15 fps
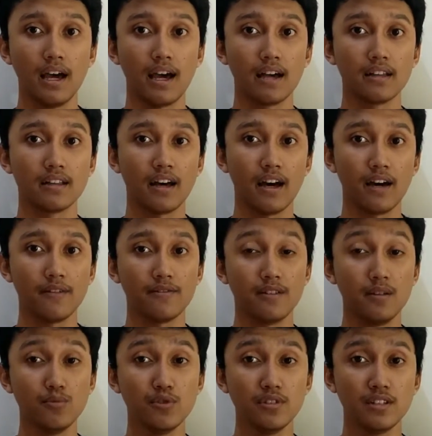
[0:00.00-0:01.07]
and have
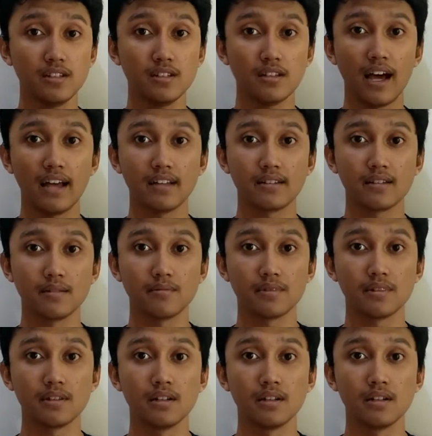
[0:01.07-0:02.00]
inputted item